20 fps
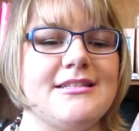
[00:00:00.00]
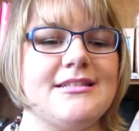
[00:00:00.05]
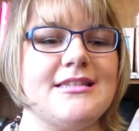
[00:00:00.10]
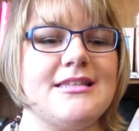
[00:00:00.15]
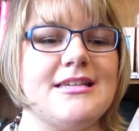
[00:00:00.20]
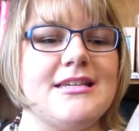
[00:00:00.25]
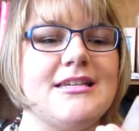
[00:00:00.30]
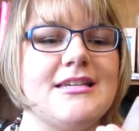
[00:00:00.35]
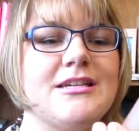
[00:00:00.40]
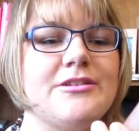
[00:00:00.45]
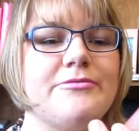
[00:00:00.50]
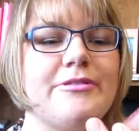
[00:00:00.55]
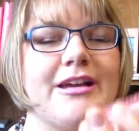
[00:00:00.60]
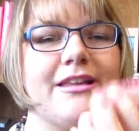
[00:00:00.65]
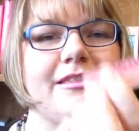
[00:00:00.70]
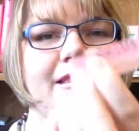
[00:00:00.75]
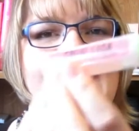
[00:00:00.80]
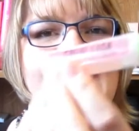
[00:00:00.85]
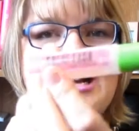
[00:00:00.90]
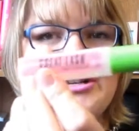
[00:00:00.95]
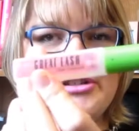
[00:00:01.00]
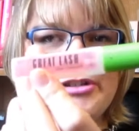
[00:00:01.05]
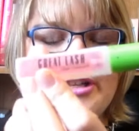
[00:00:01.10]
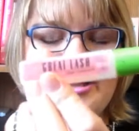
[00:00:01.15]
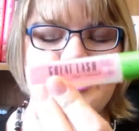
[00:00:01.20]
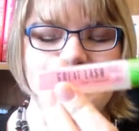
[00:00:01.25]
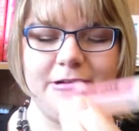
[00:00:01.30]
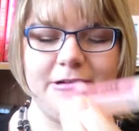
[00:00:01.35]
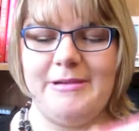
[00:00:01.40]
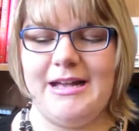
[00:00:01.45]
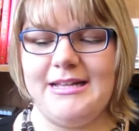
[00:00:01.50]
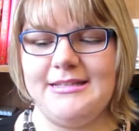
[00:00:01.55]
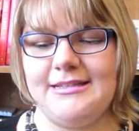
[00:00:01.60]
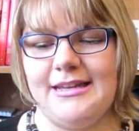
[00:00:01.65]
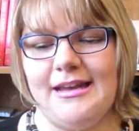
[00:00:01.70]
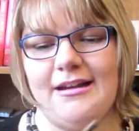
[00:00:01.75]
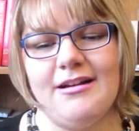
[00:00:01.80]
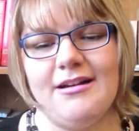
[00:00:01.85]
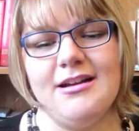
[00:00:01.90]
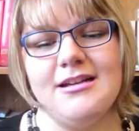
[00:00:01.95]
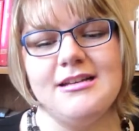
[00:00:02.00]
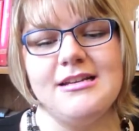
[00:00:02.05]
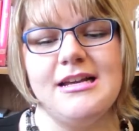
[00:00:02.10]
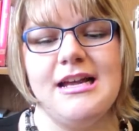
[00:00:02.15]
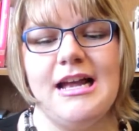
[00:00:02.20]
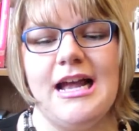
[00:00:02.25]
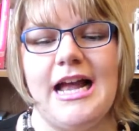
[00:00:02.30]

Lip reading: is the Great Lash Clear Mascara